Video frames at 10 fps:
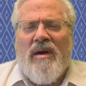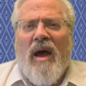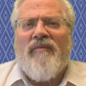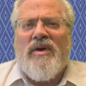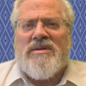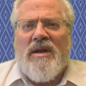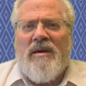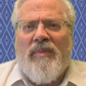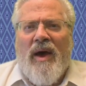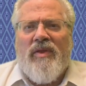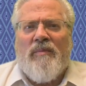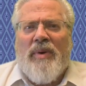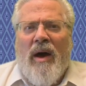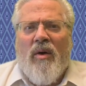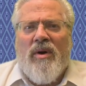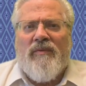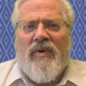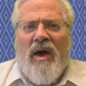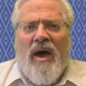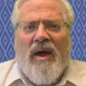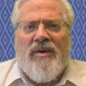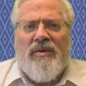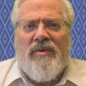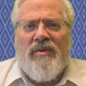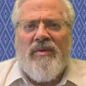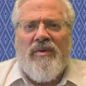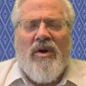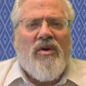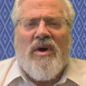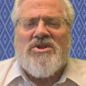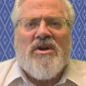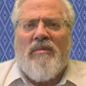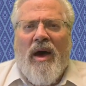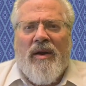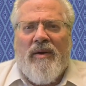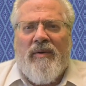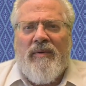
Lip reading: Obviously, by the power of God. No question about it.